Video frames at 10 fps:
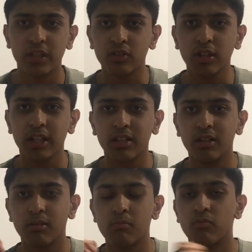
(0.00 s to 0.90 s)
It's not like
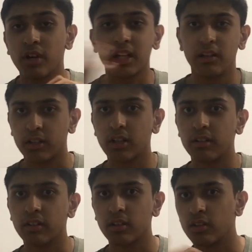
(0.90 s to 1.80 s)
a regular
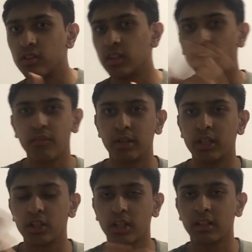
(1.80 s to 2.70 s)
occurrence that you're going to see every
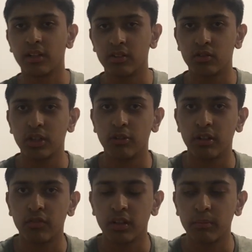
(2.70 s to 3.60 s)
hitchhiker down the street or
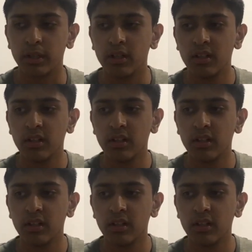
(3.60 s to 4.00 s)
anything, but